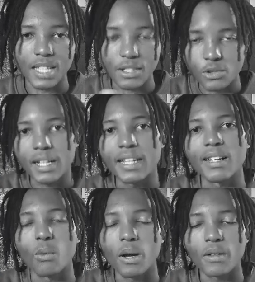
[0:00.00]
trigger
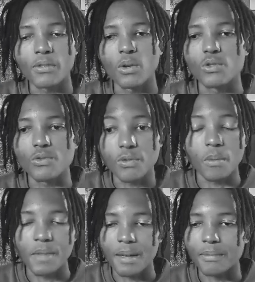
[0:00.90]
workflows
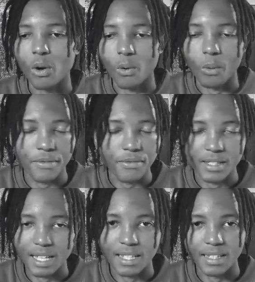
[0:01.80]
from them, or if
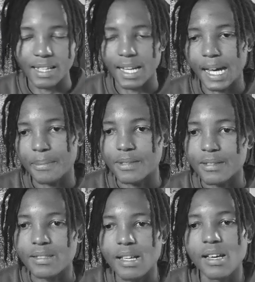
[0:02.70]
there's anything that happens,